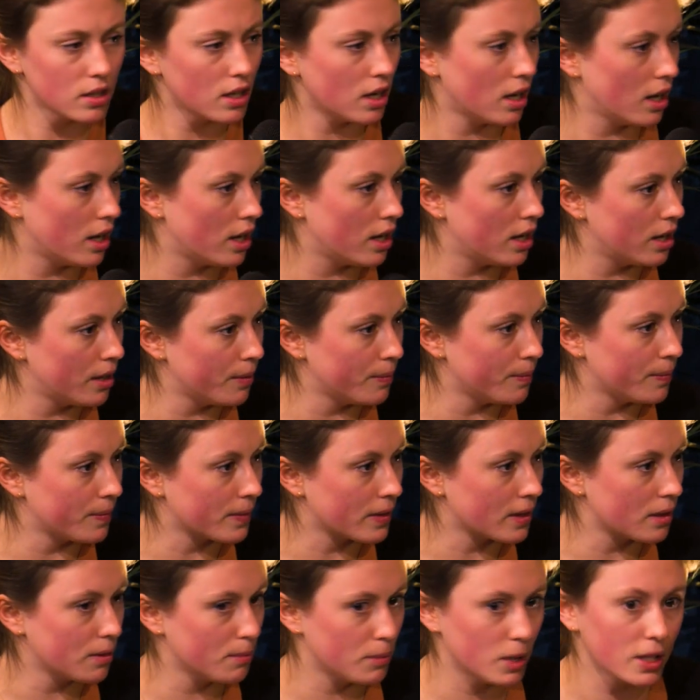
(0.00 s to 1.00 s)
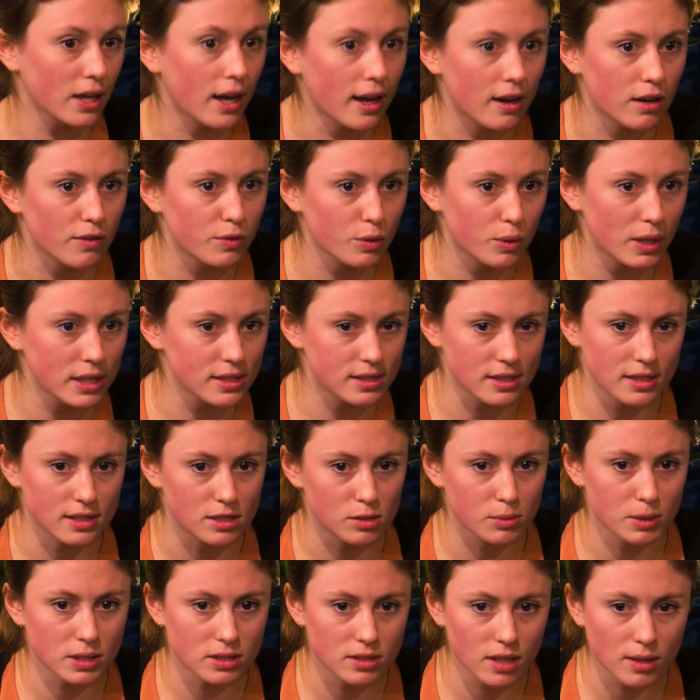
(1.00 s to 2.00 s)
Um, but yeah, otherwise
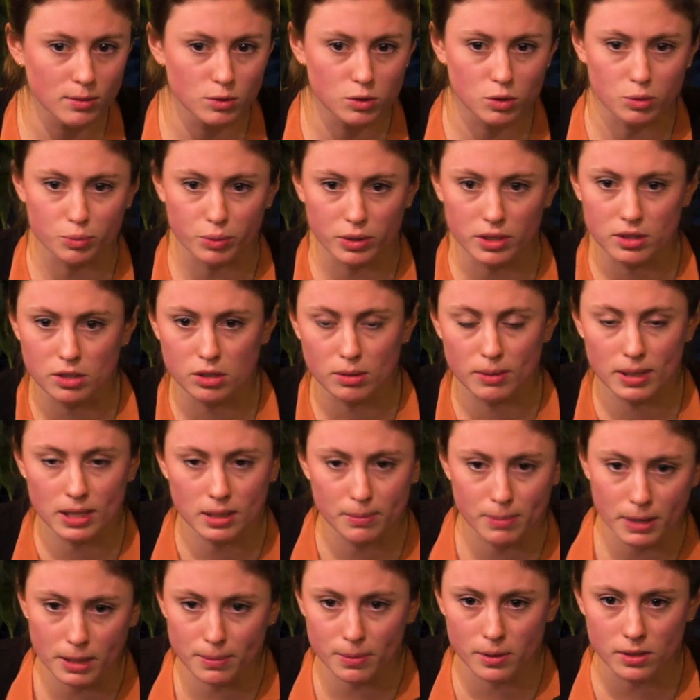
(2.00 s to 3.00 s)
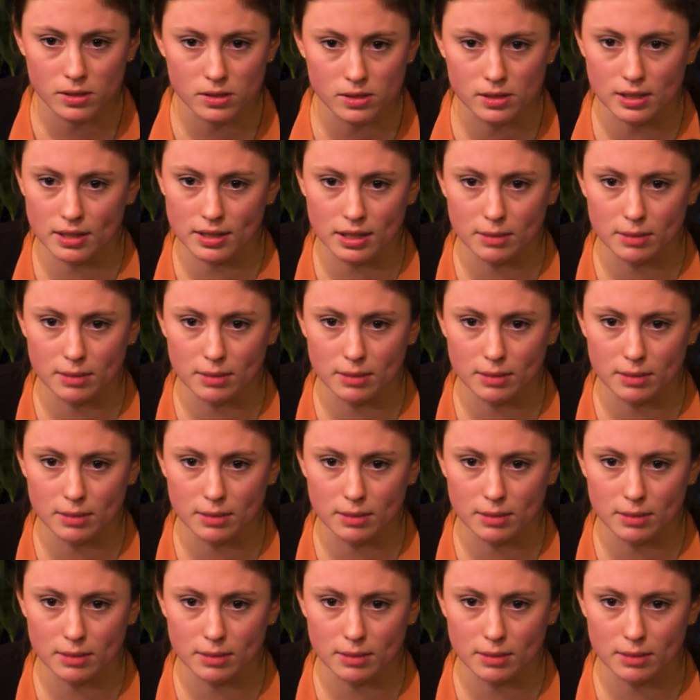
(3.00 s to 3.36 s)
it's a bit dumb to print so many papers.